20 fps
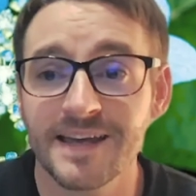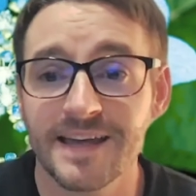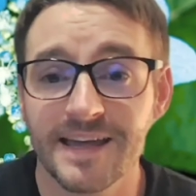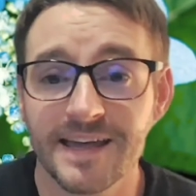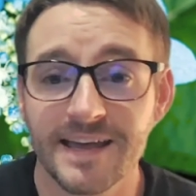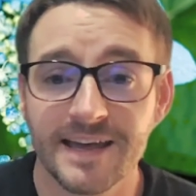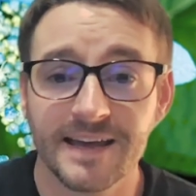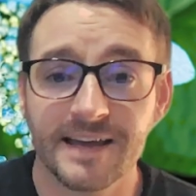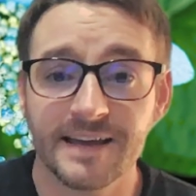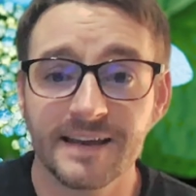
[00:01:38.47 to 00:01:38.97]

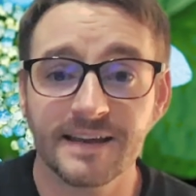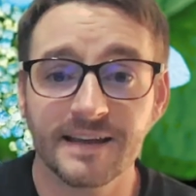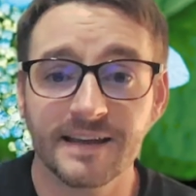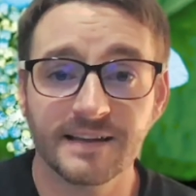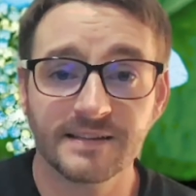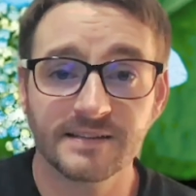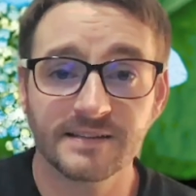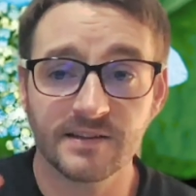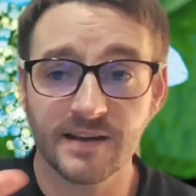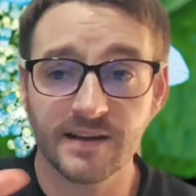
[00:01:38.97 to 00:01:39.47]
and
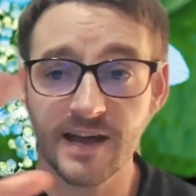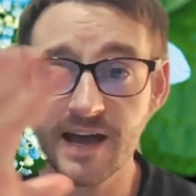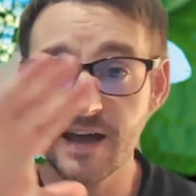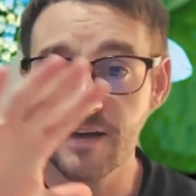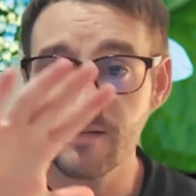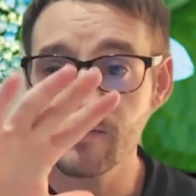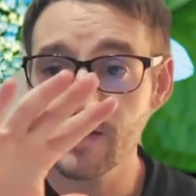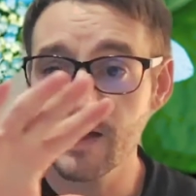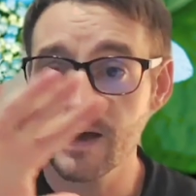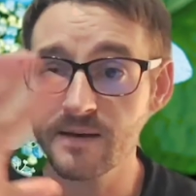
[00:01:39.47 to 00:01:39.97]
it's going to
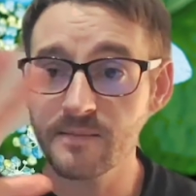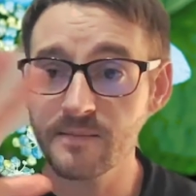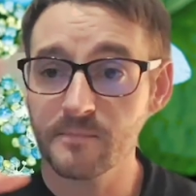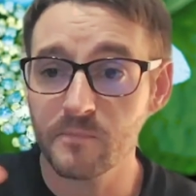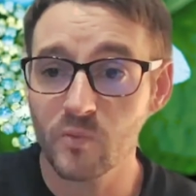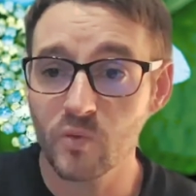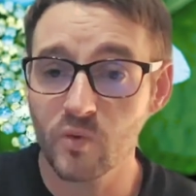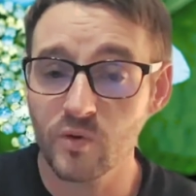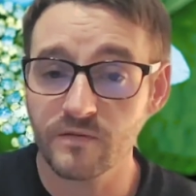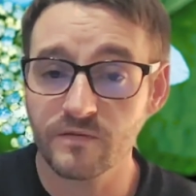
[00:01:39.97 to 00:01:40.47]
have that
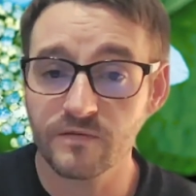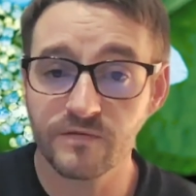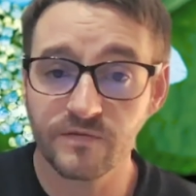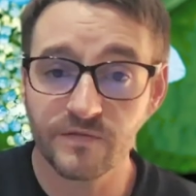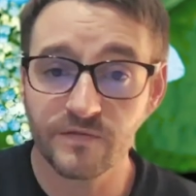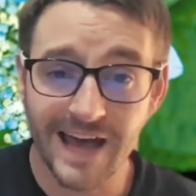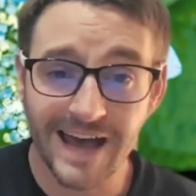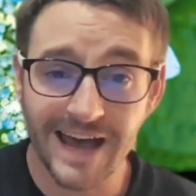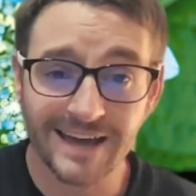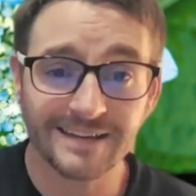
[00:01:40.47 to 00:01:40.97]
more
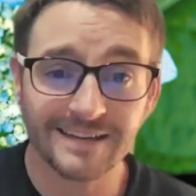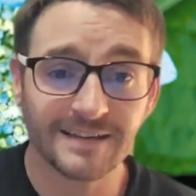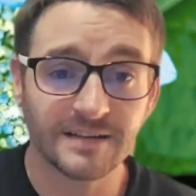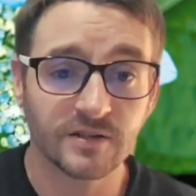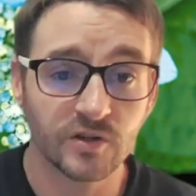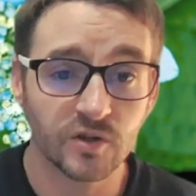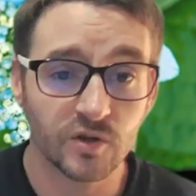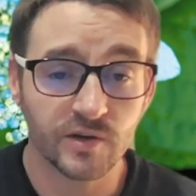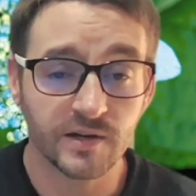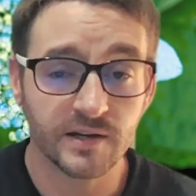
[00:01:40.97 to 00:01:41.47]
flat
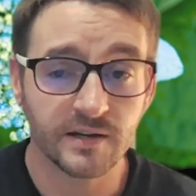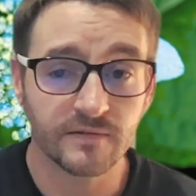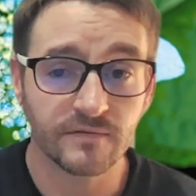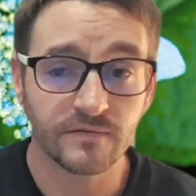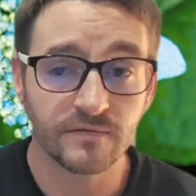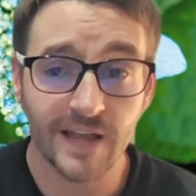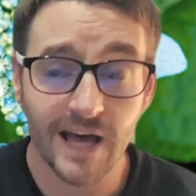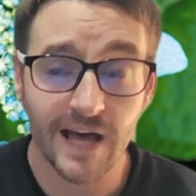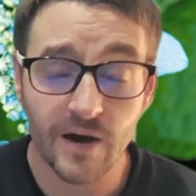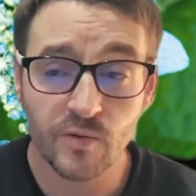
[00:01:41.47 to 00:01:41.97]
looking
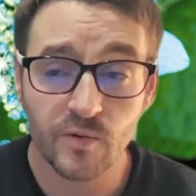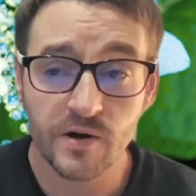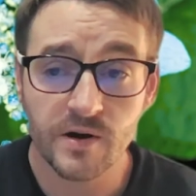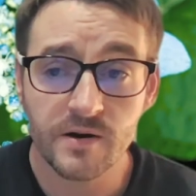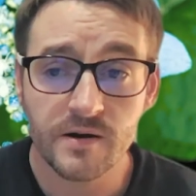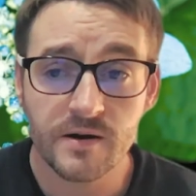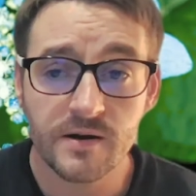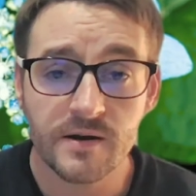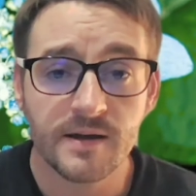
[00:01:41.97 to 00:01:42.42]
flower,